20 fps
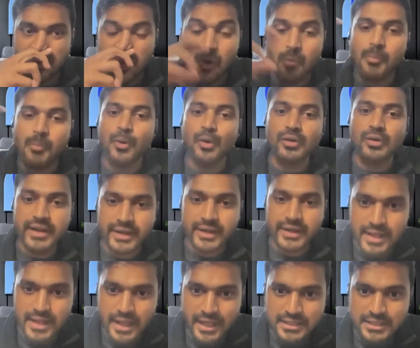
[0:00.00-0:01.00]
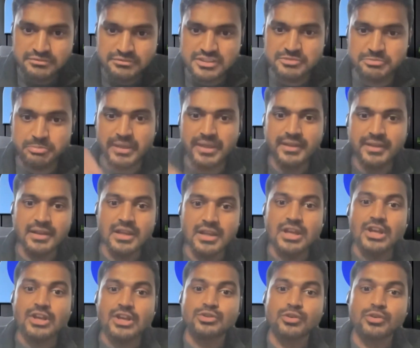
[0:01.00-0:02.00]
compounded as we speak.
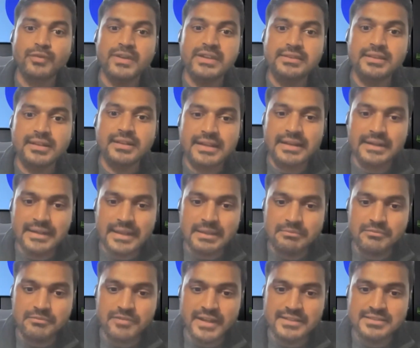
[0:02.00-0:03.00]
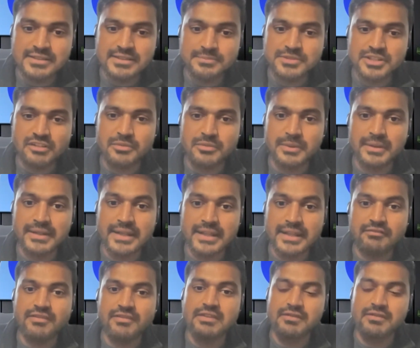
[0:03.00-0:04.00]
So with real-time finance
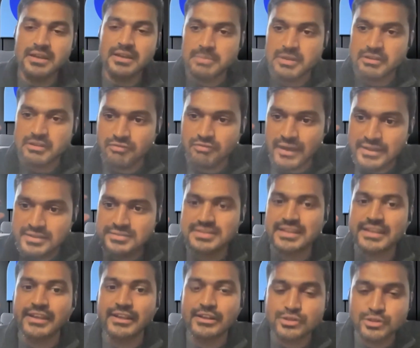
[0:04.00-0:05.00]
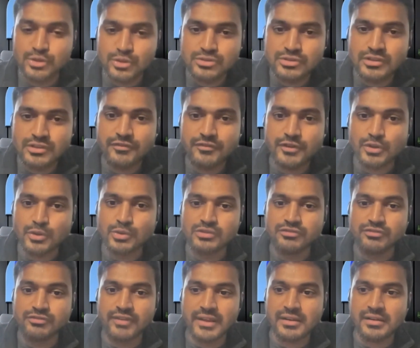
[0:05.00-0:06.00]
observability, we will be one single source of truth
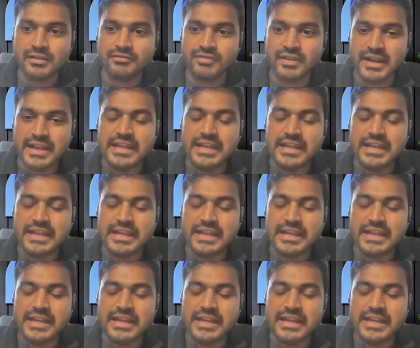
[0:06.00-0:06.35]
for